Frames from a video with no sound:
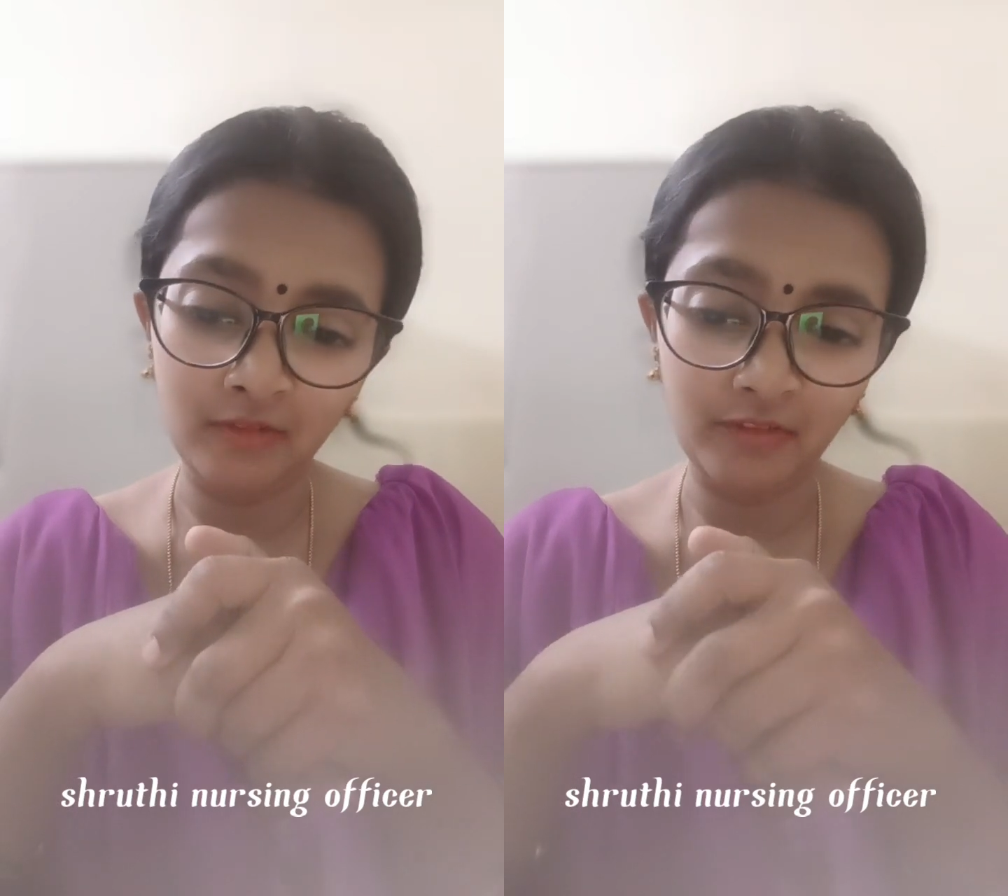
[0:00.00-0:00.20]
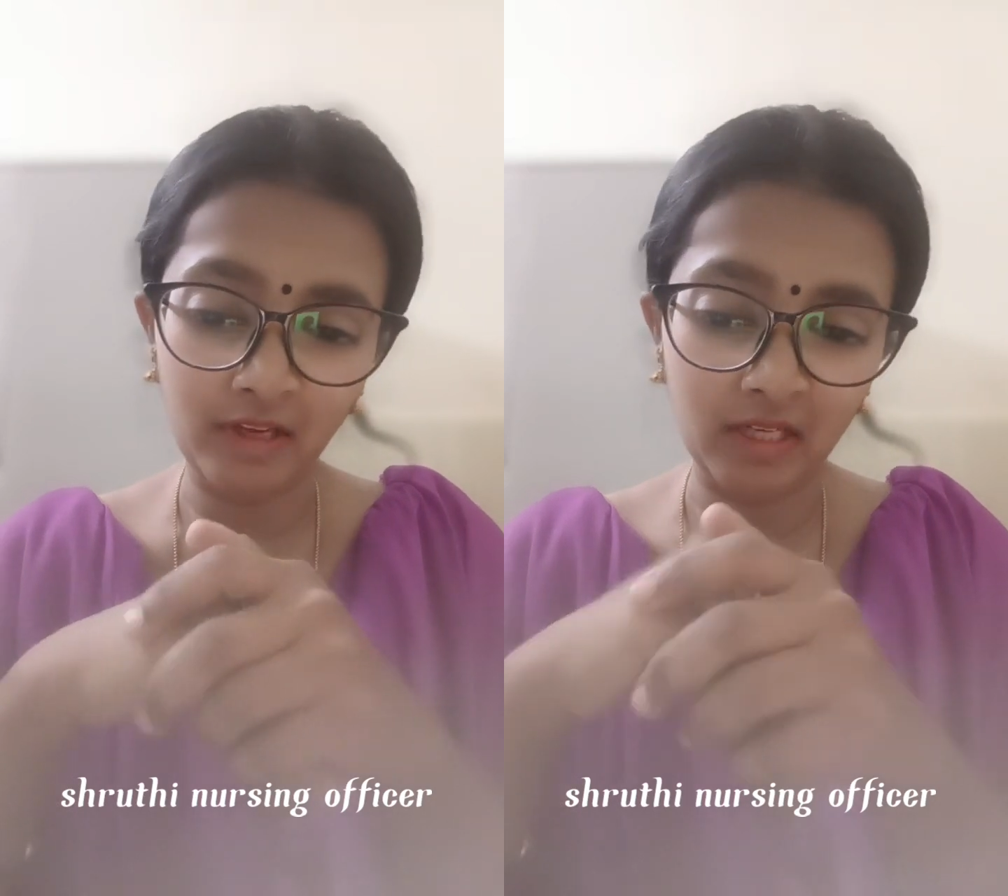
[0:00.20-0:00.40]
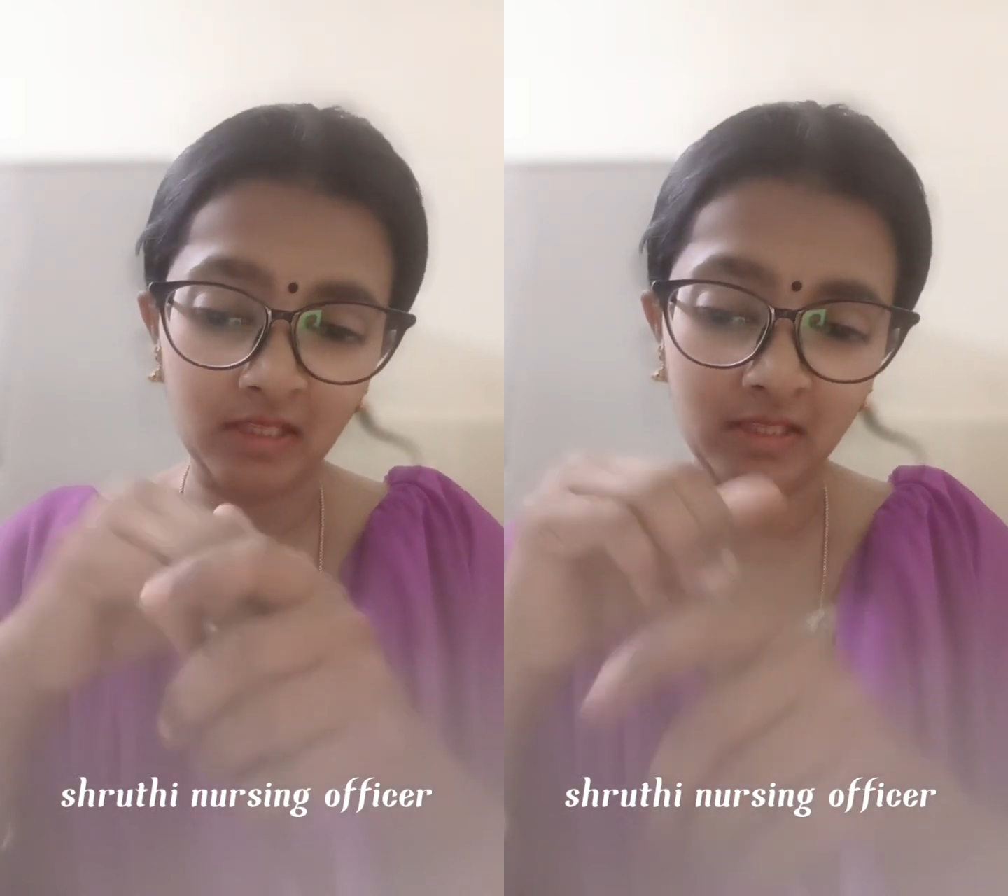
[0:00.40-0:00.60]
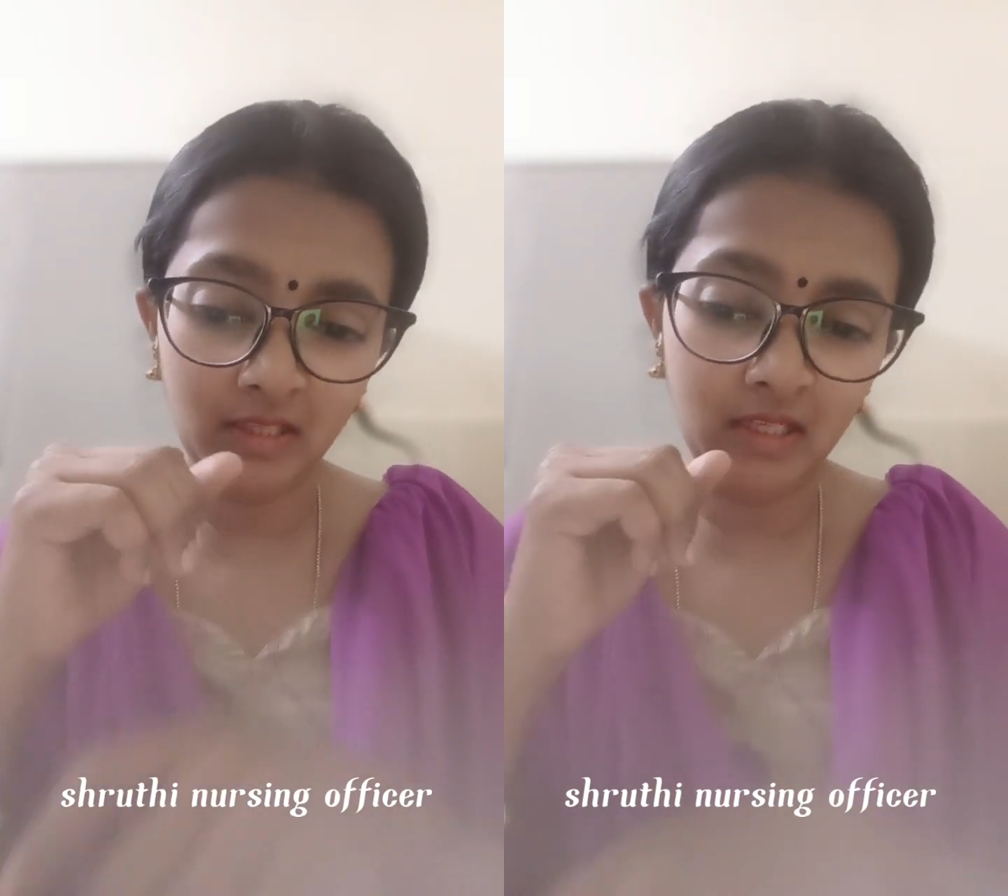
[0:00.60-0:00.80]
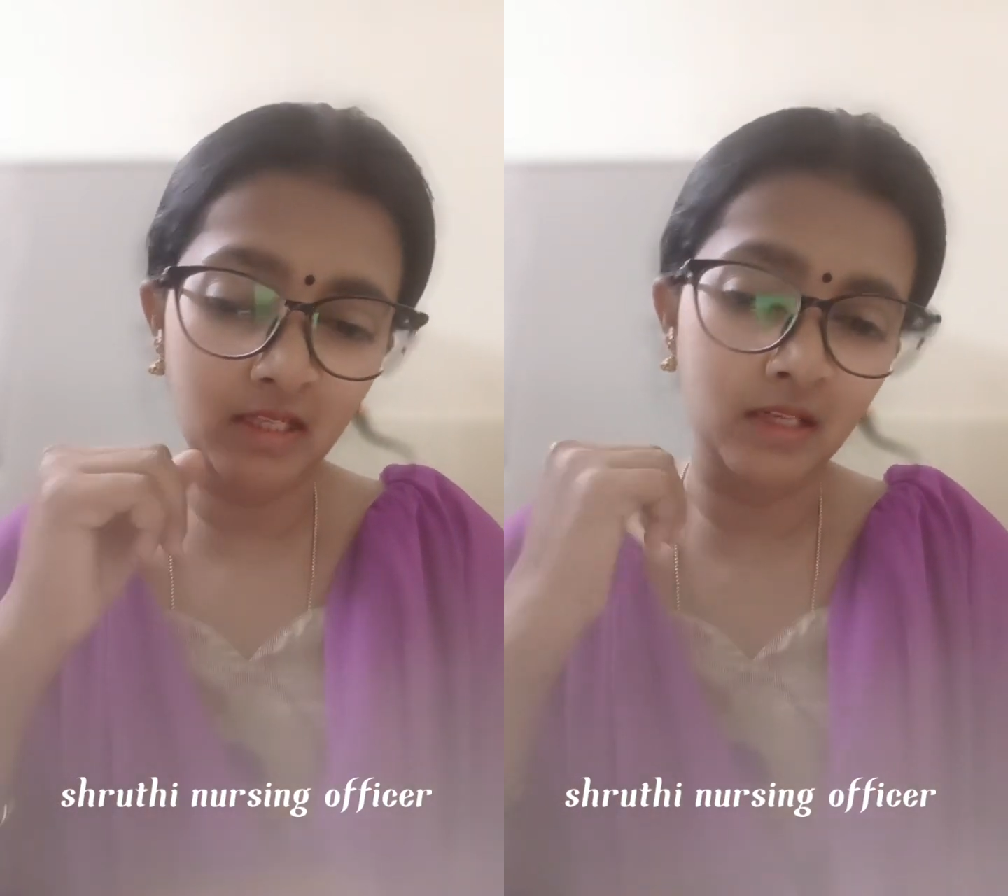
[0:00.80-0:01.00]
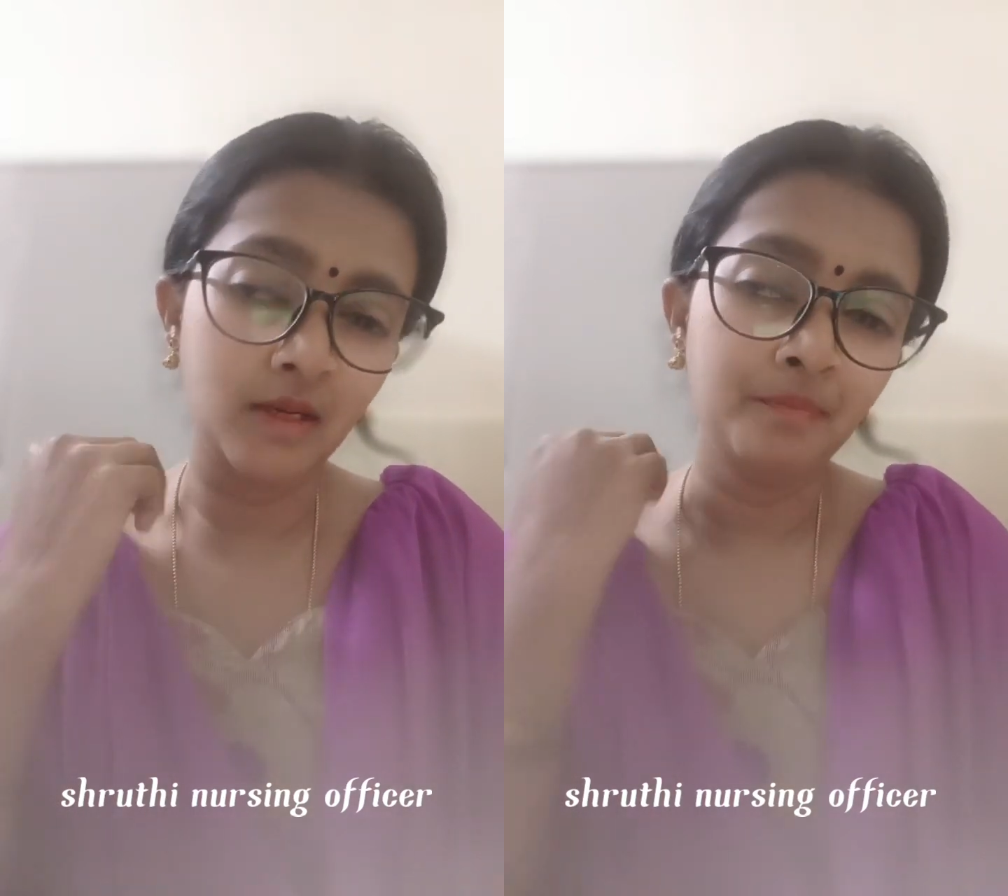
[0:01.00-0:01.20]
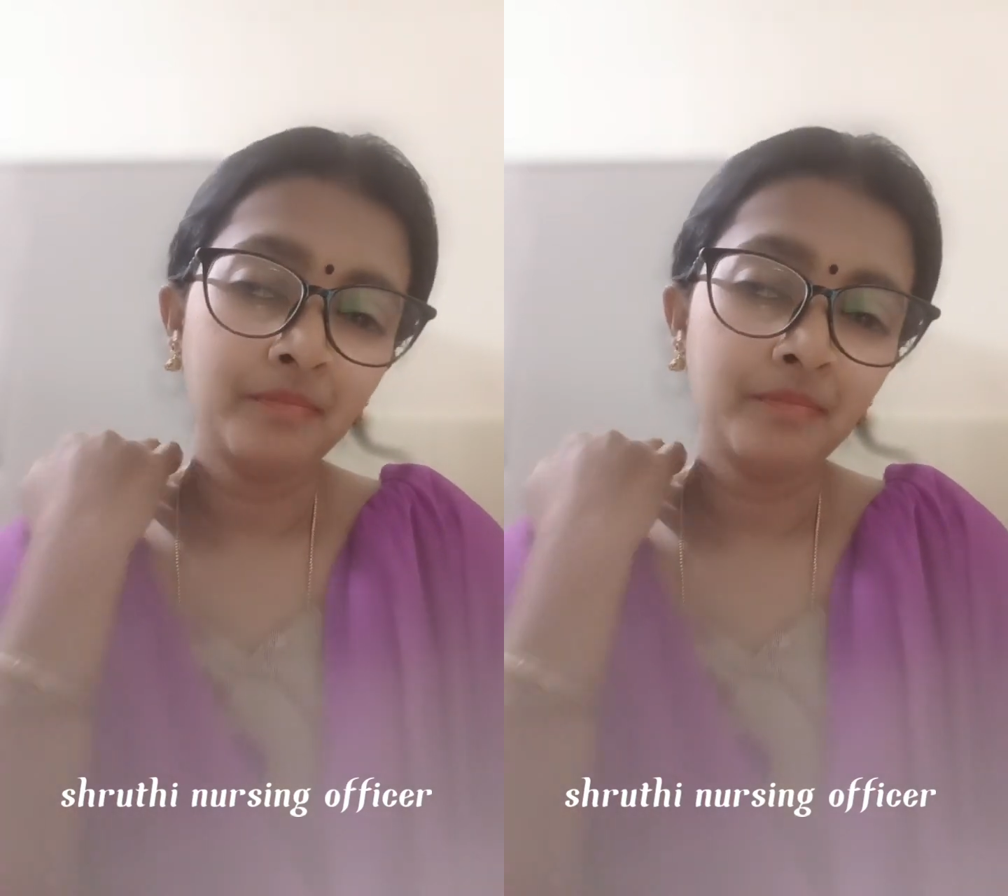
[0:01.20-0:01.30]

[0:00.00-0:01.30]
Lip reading: factor? Here